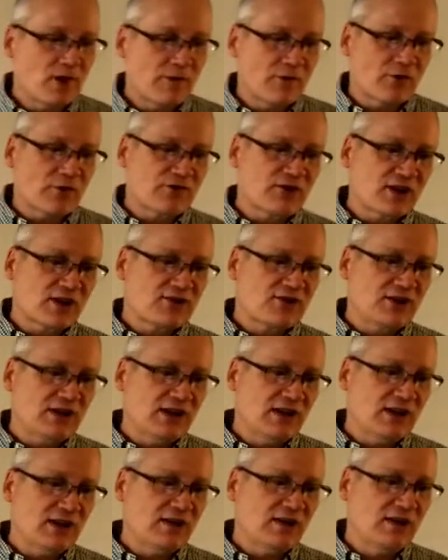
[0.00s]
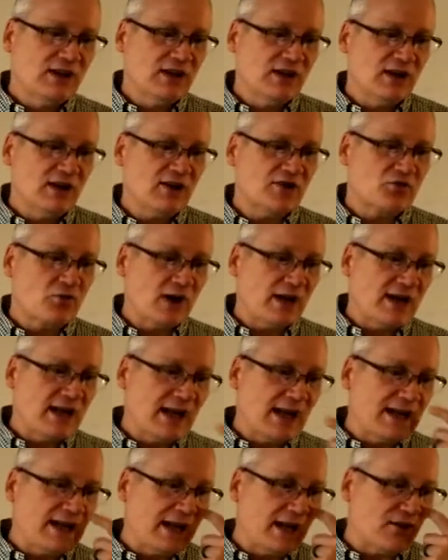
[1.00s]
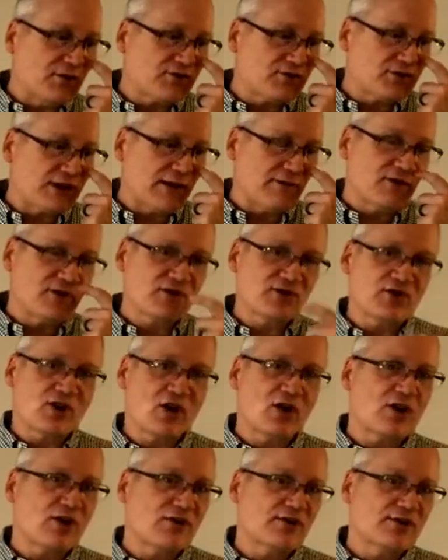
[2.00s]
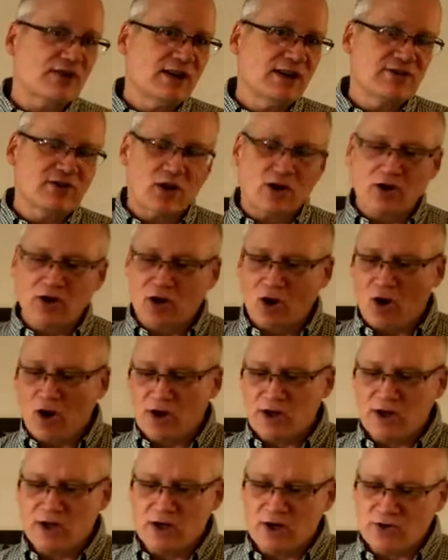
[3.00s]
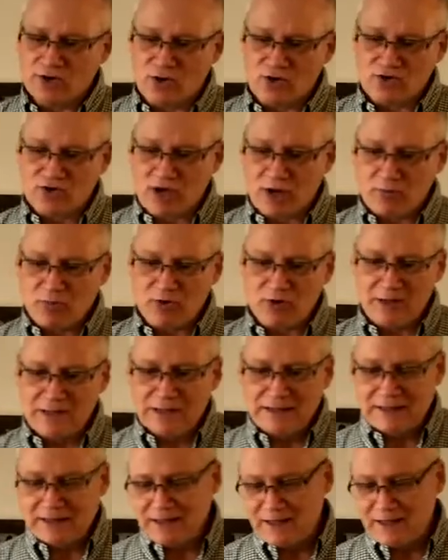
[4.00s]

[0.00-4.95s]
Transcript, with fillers: Verse 16 In His right hand He held seven stars. He's our guardian, He's our shepherd.